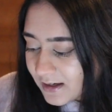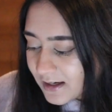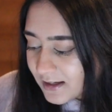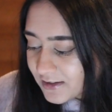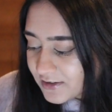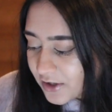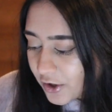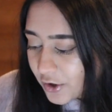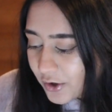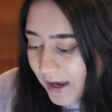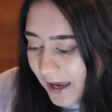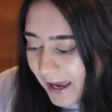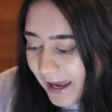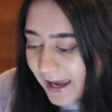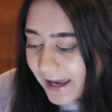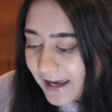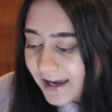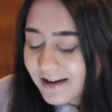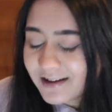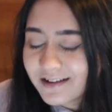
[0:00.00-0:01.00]
It's
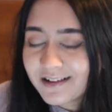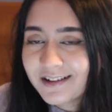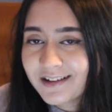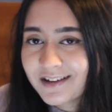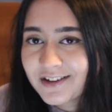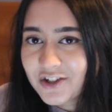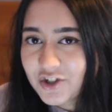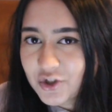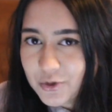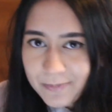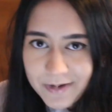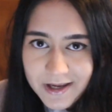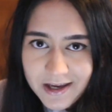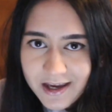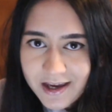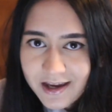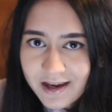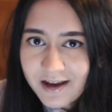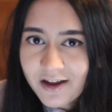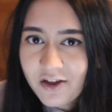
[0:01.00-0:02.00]
okay to
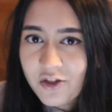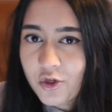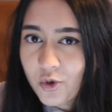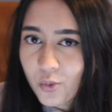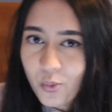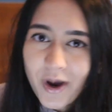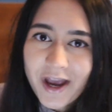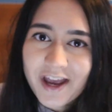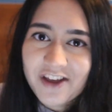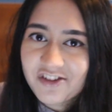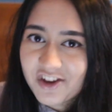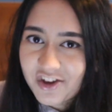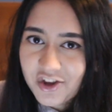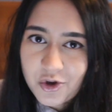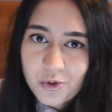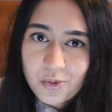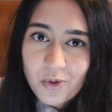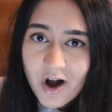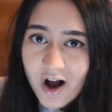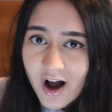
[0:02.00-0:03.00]
be the way that
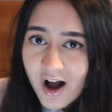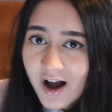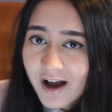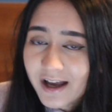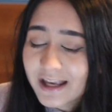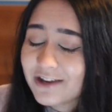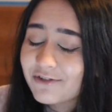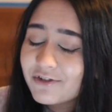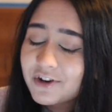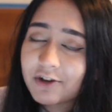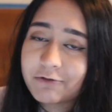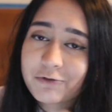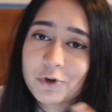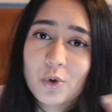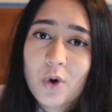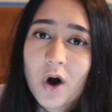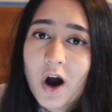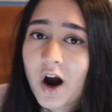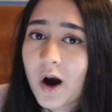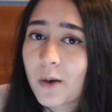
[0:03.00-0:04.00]
you are, even if
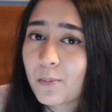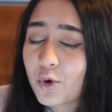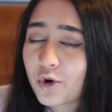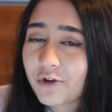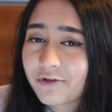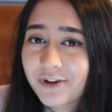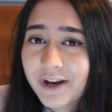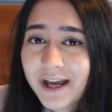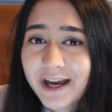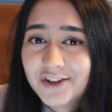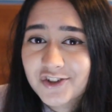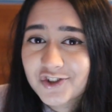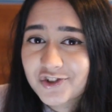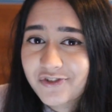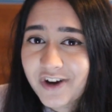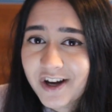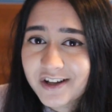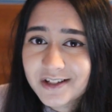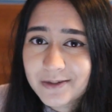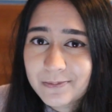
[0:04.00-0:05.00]
you are more of an
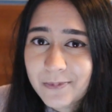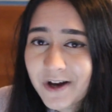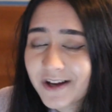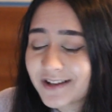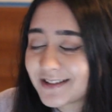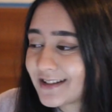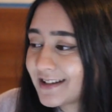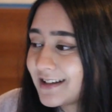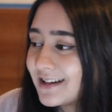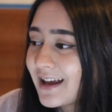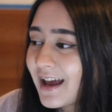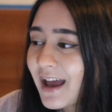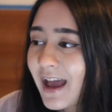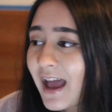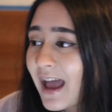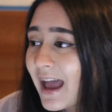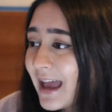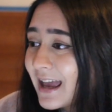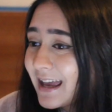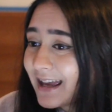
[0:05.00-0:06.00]
extroverted person,
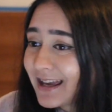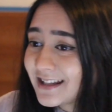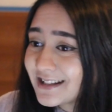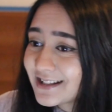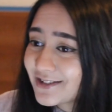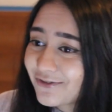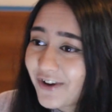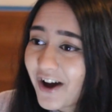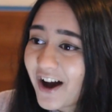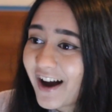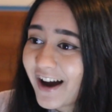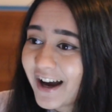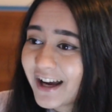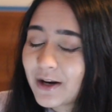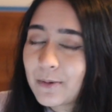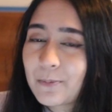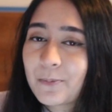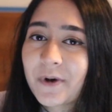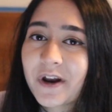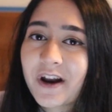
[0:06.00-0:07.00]
it's
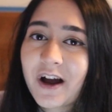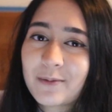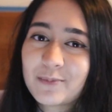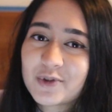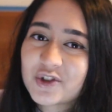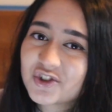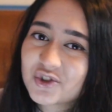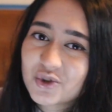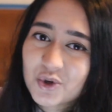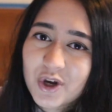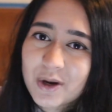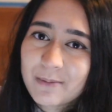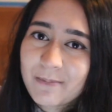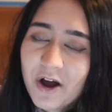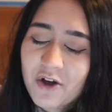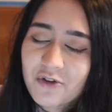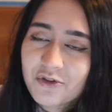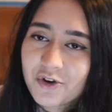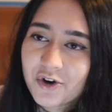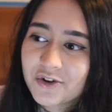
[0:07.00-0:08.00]
fine. But I'm just talking
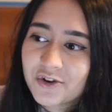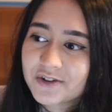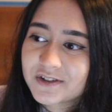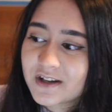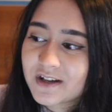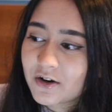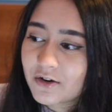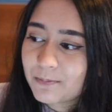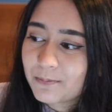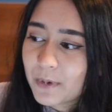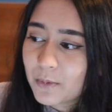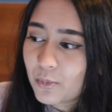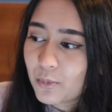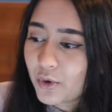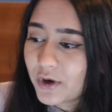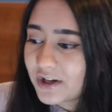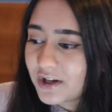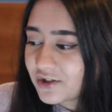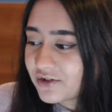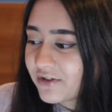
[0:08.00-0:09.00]
about those that are a bit
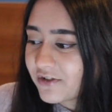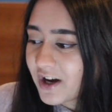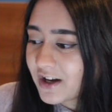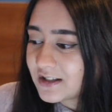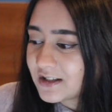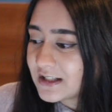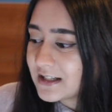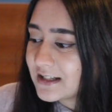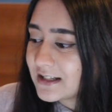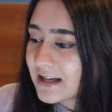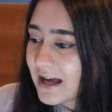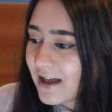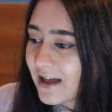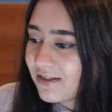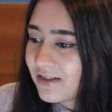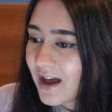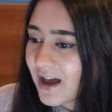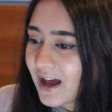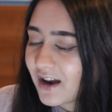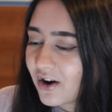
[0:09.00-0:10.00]
more introverted
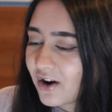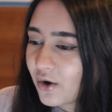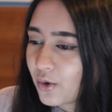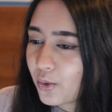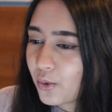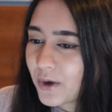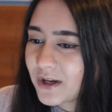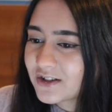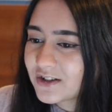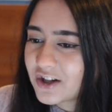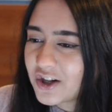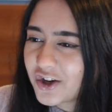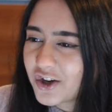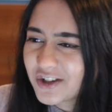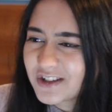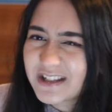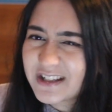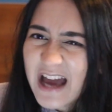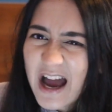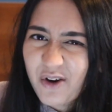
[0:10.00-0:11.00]
and that are always
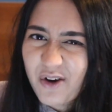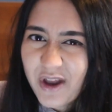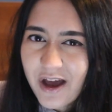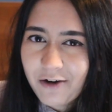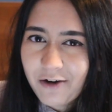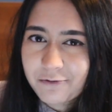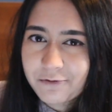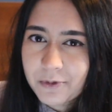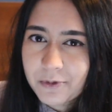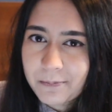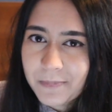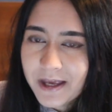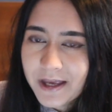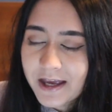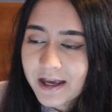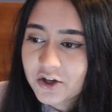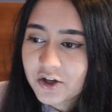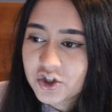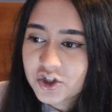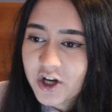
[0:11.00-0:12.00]
looked down at for
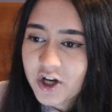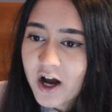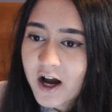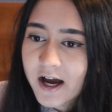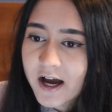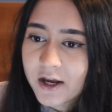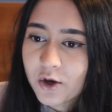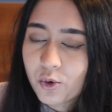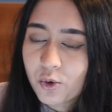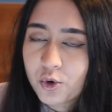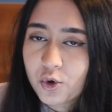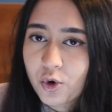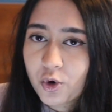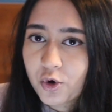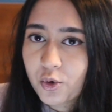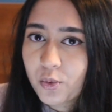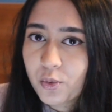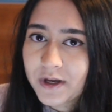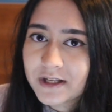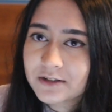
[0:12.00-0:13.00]
being shy or
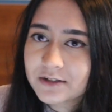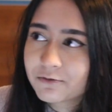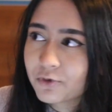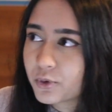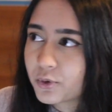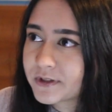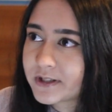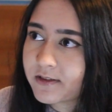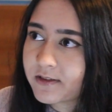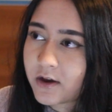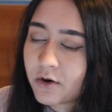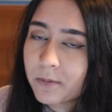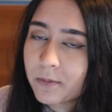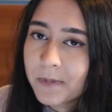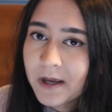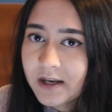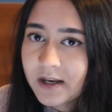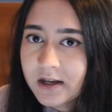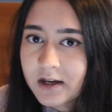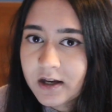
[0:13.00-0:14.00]
not always forcing their
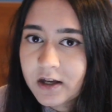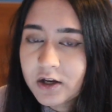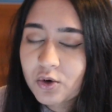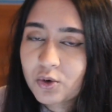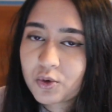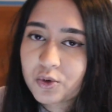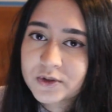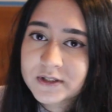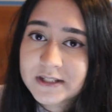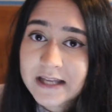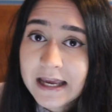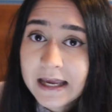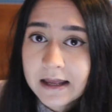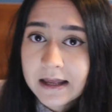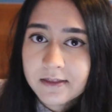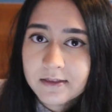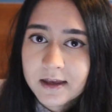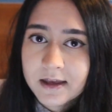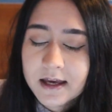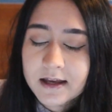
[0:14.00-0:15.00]
opinion or
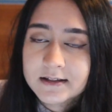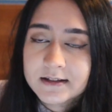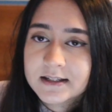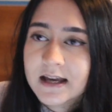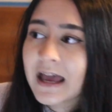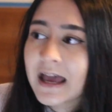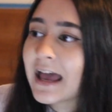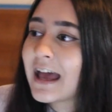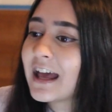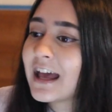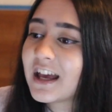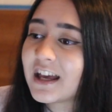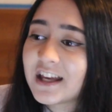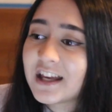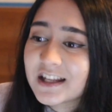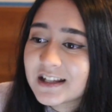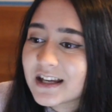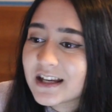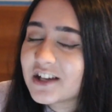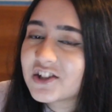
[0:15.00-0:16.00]
saying things.
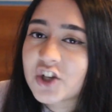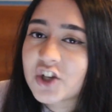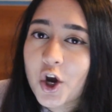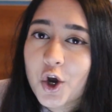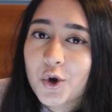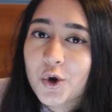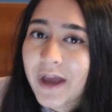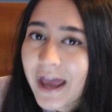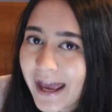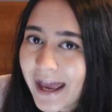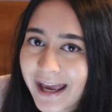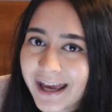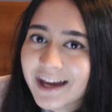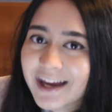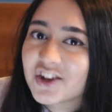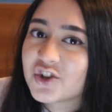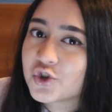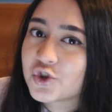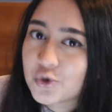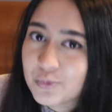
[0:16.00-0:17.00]
It is
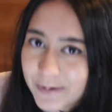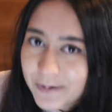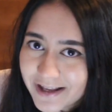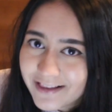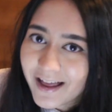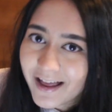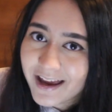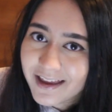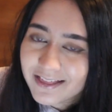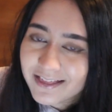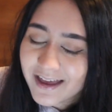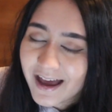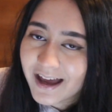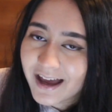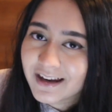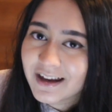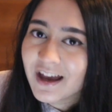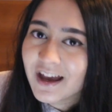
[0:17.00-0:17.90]
okay to be like that.